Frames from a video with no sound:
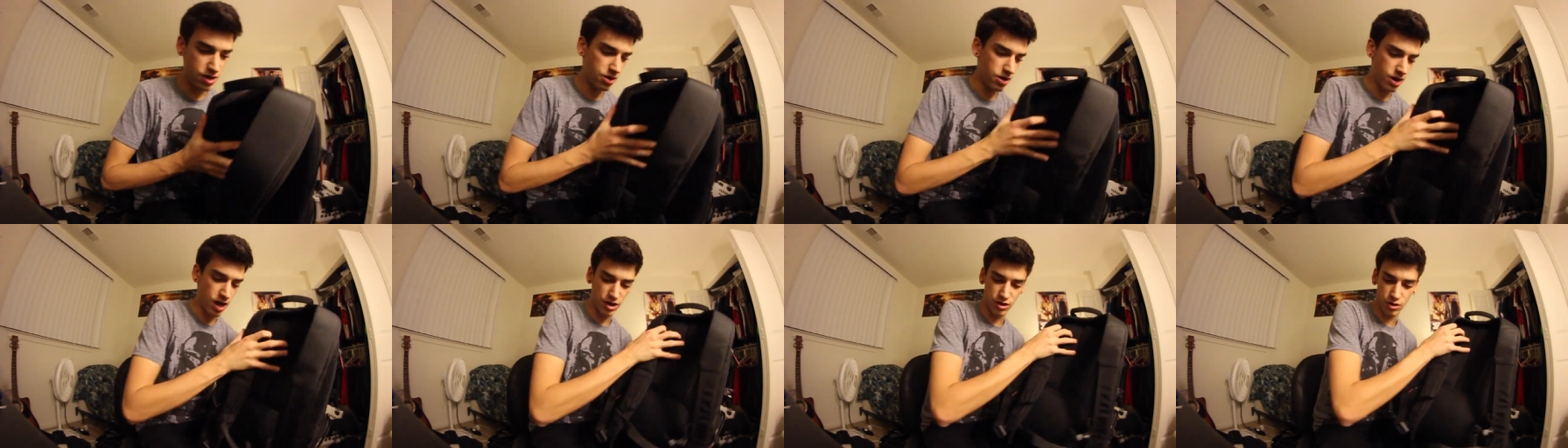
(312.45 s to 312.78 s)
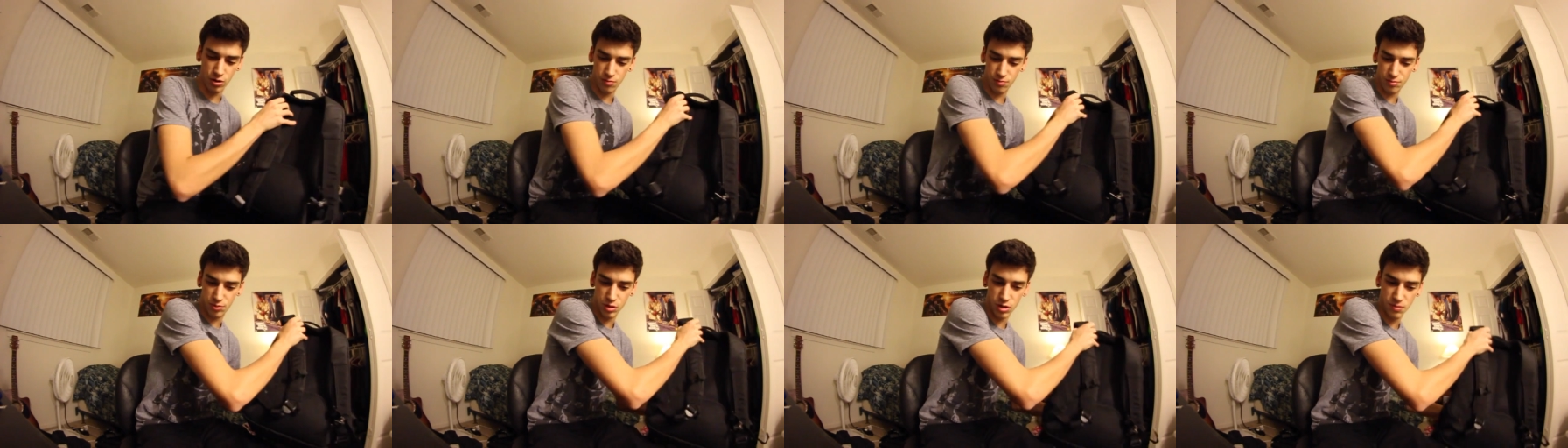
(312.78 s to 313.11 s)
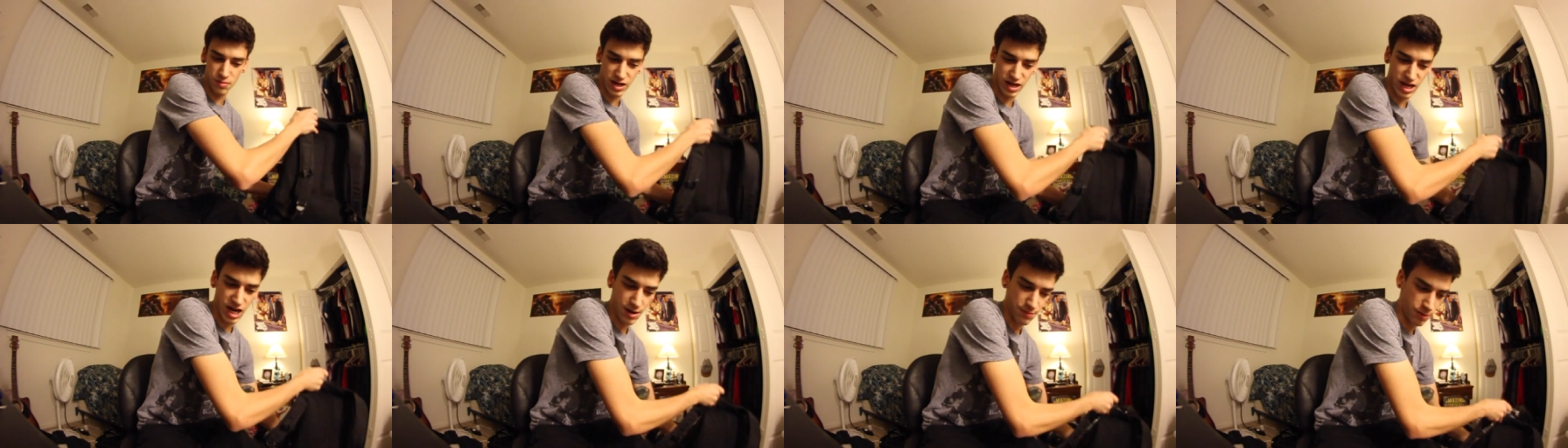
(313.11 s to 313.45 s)
here, I don't put in
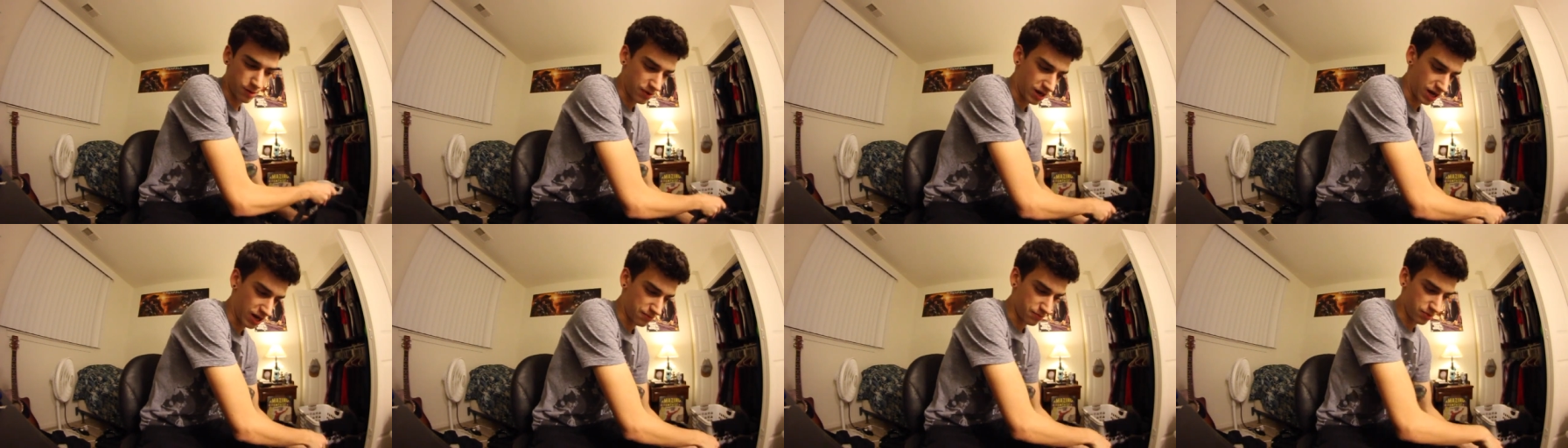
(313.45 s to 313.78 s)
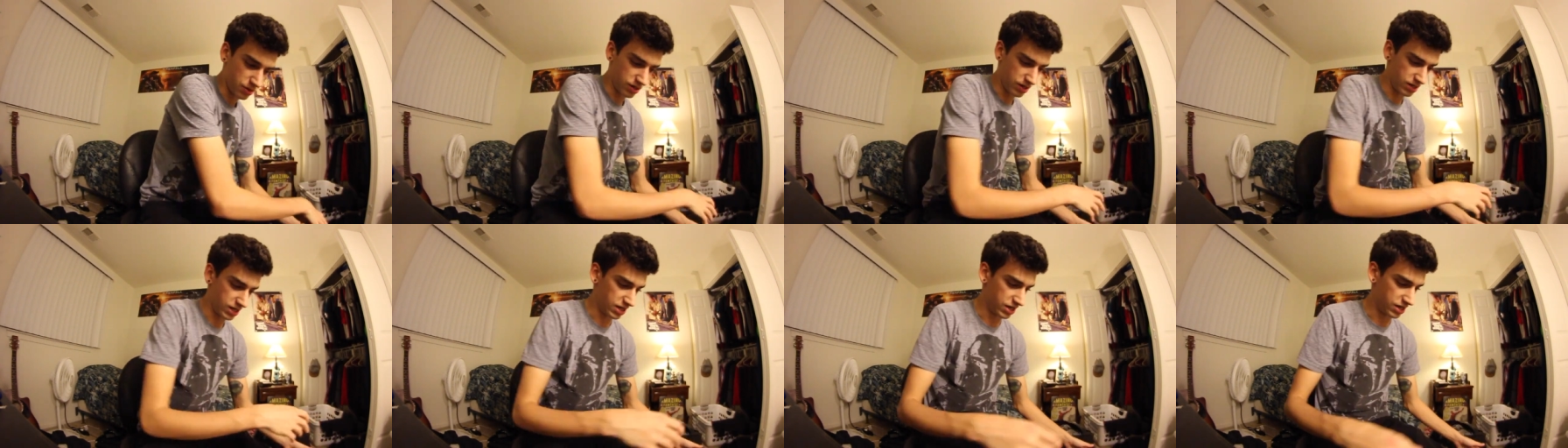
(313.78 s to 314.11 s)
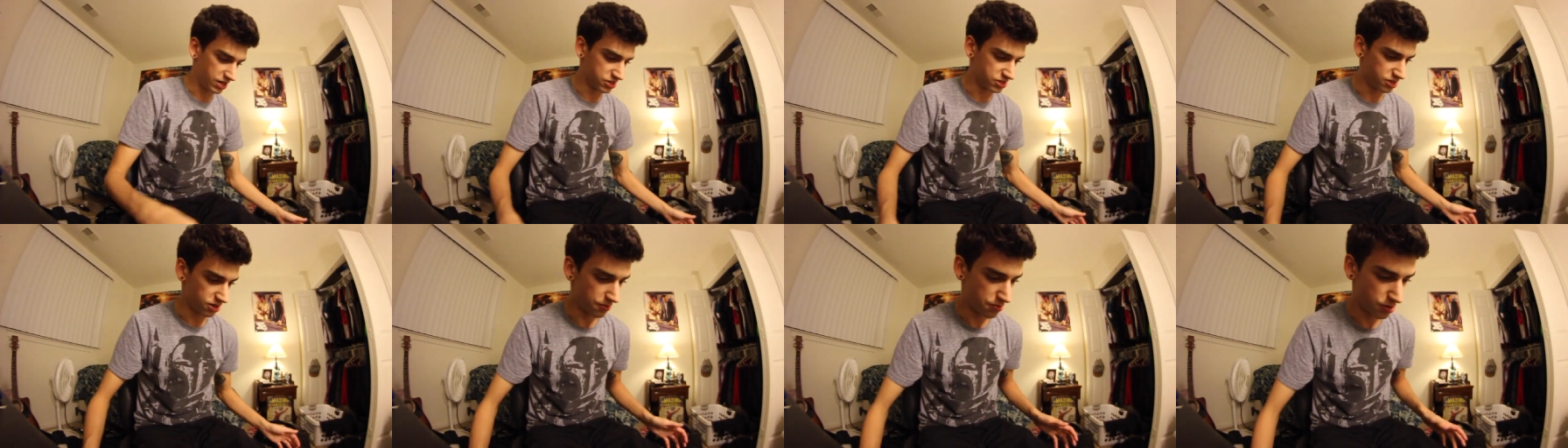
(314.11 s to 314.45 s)
my camera bag, but it
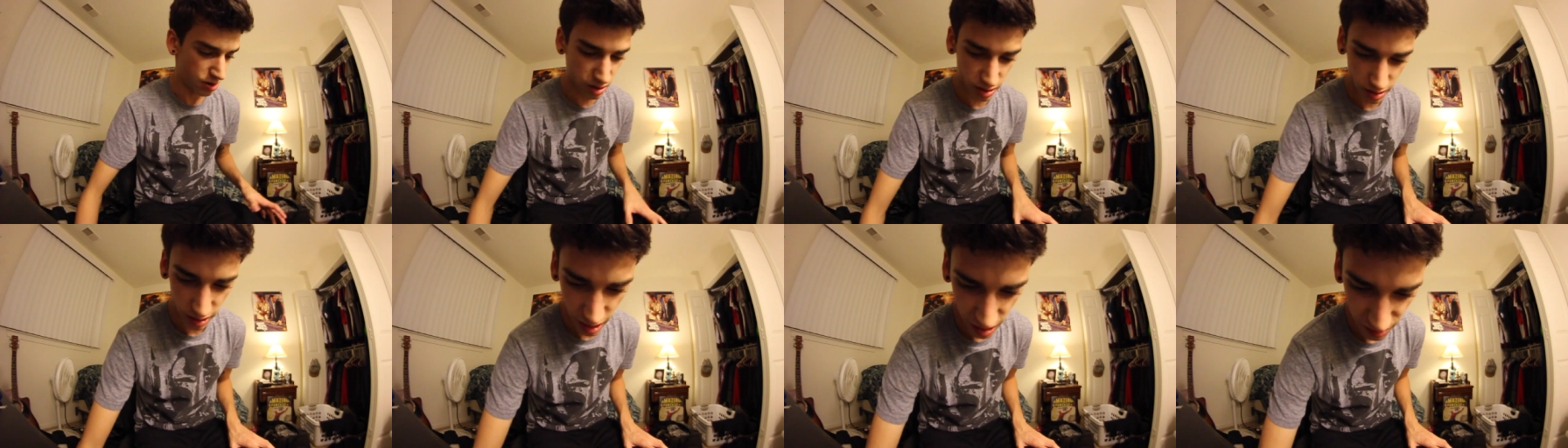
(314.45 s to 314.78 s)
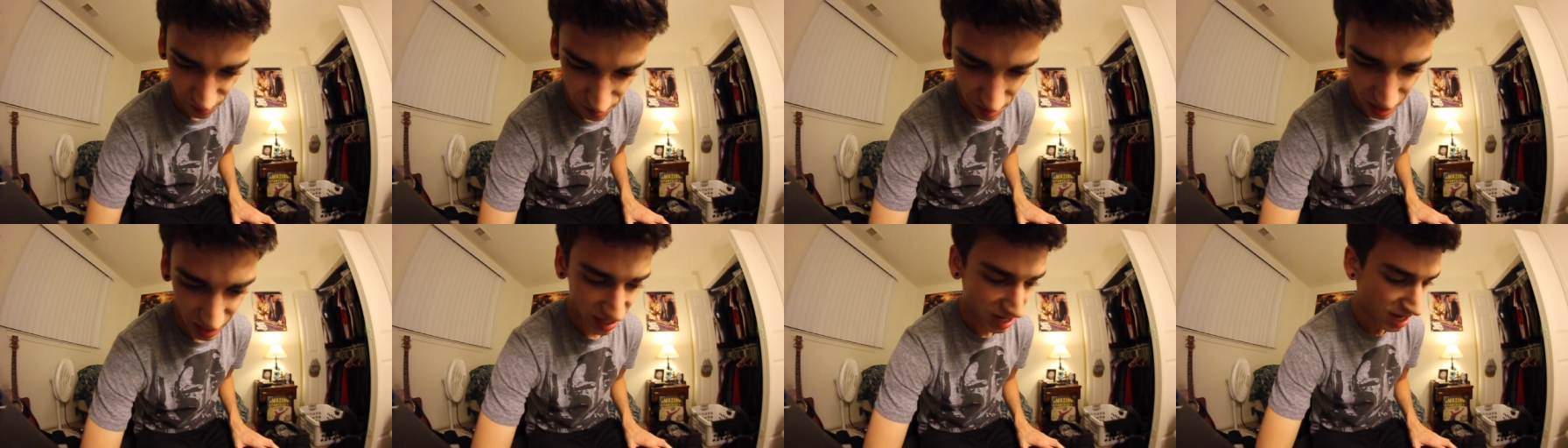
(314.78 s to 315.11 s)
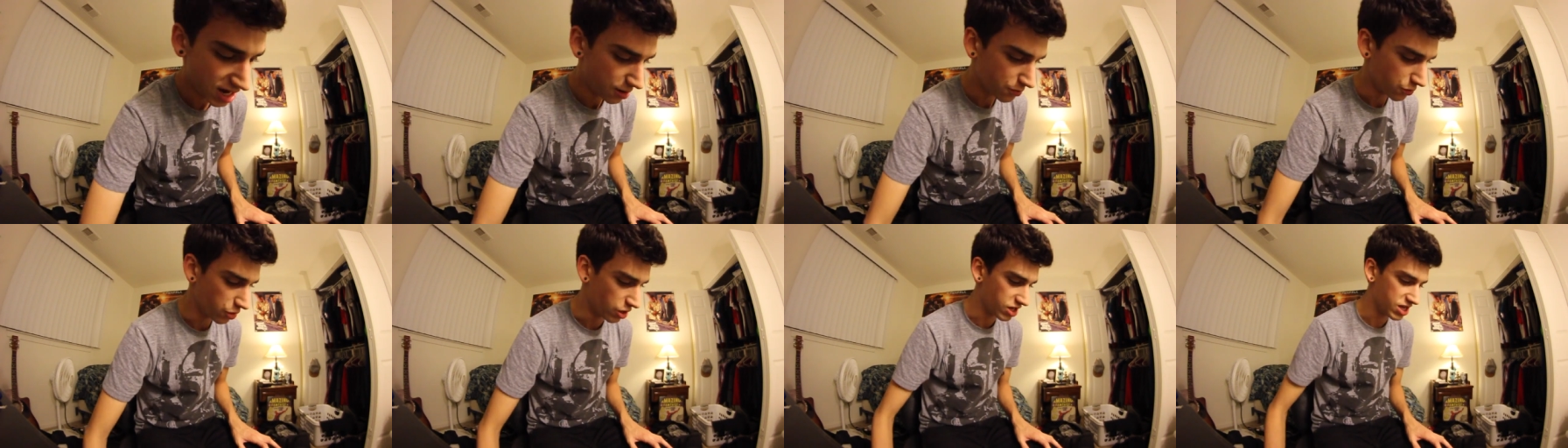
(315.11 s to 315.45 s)
is a part of my
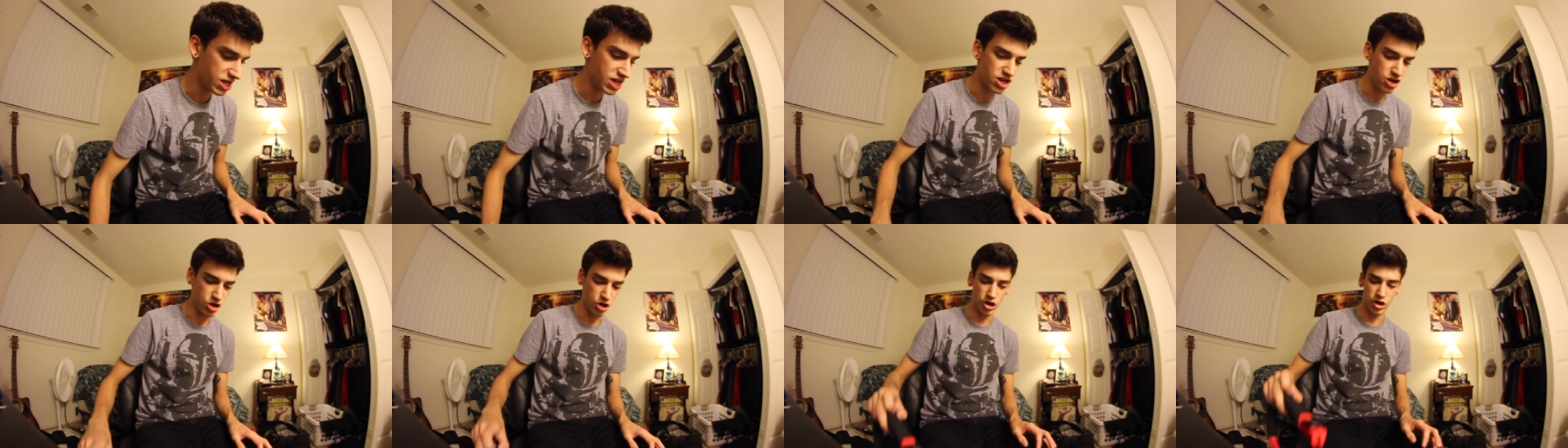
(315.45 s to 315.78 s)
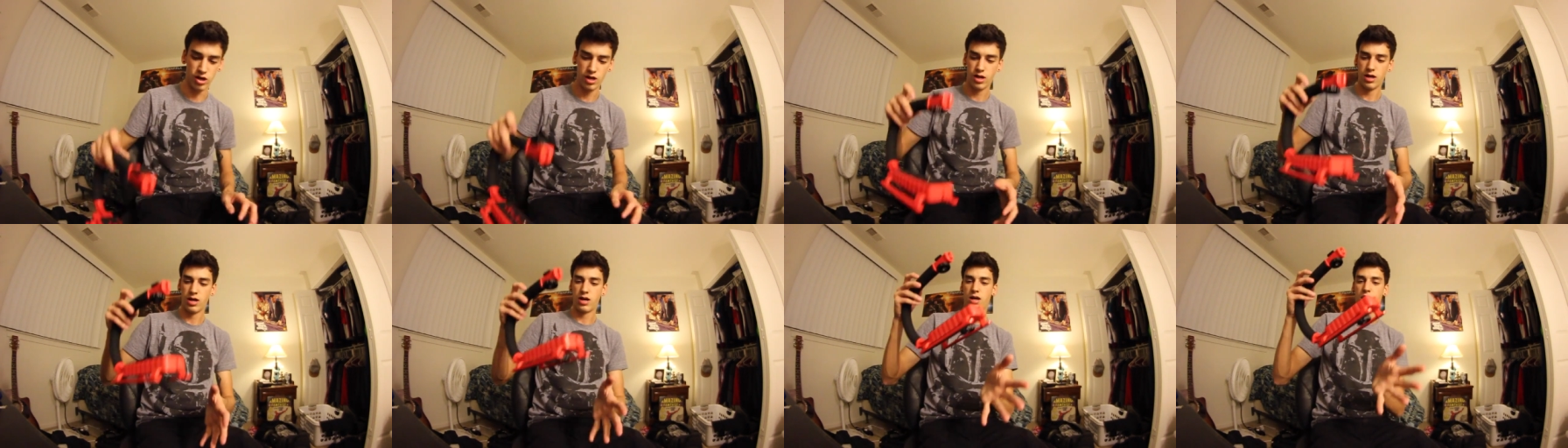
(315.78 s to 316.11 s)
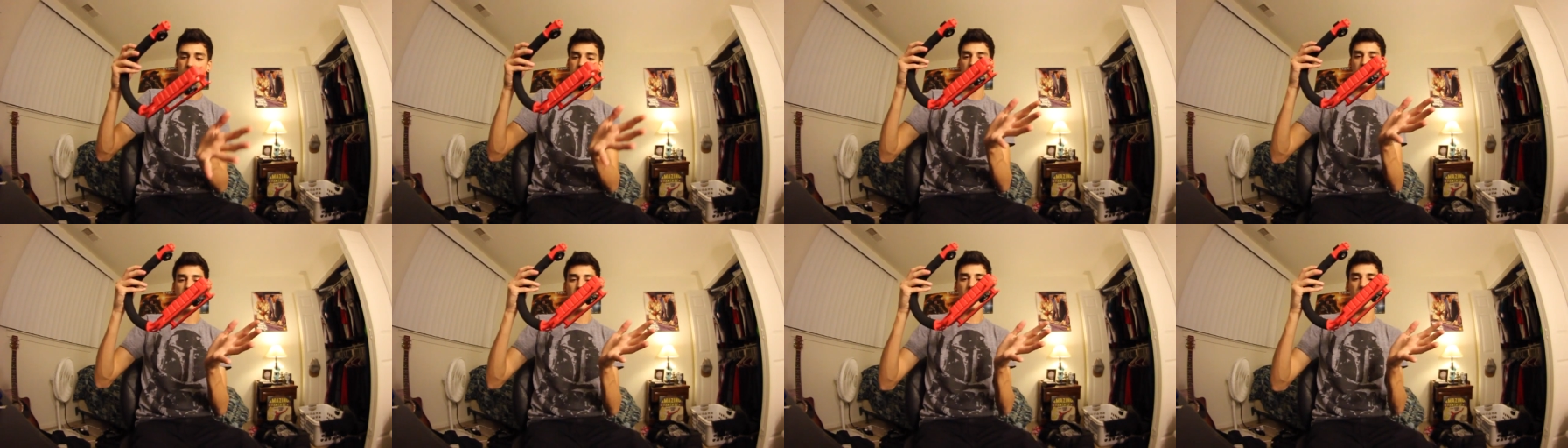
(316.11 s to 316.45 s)
camera gear,
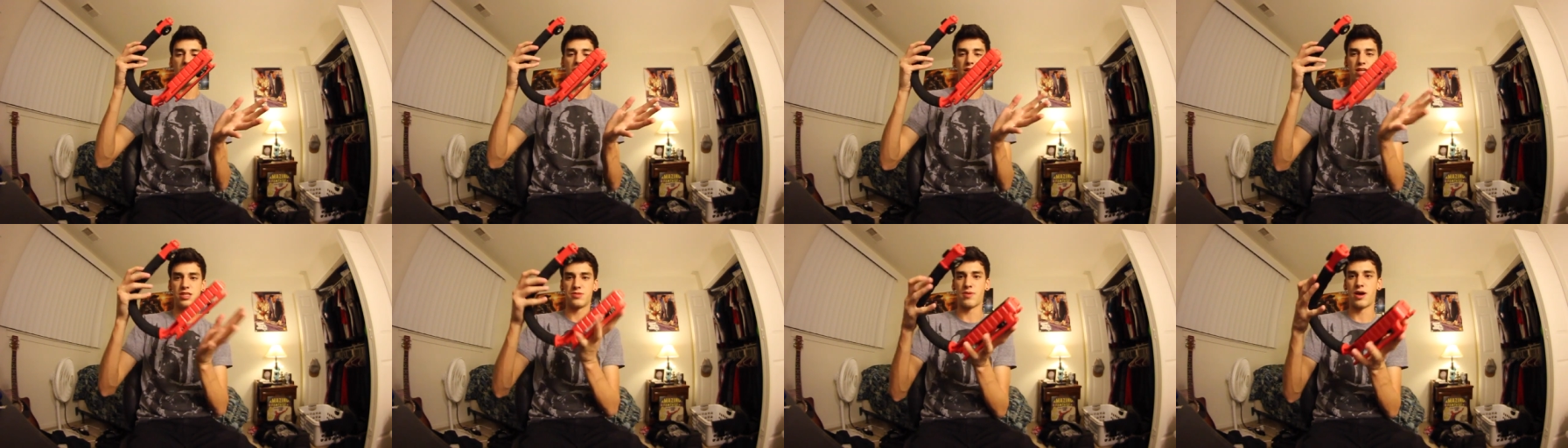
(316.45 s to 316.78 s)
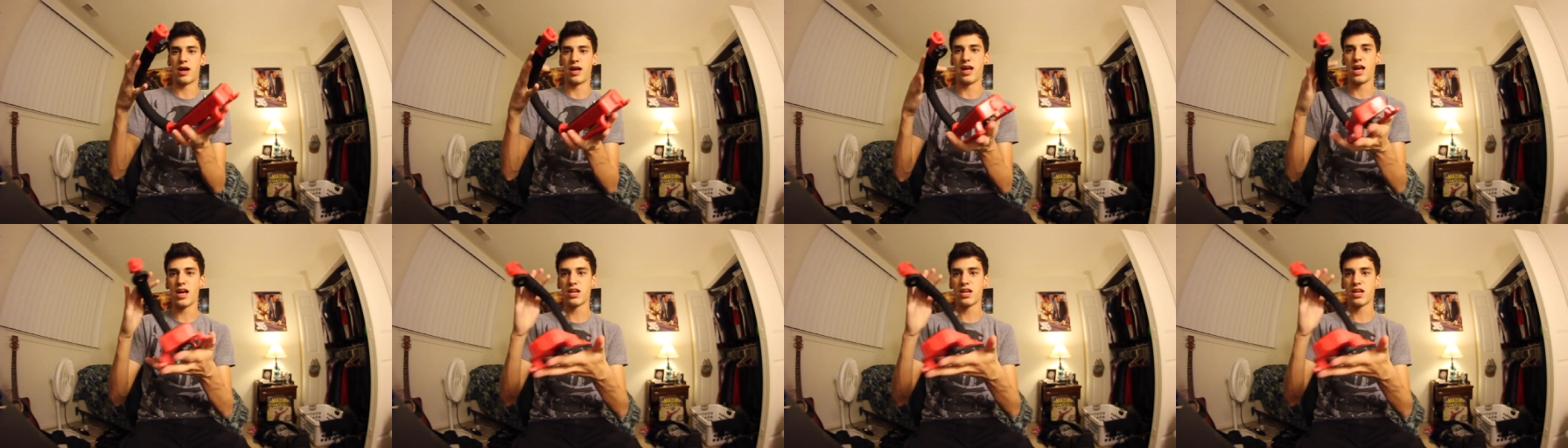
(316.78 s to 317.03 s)
is my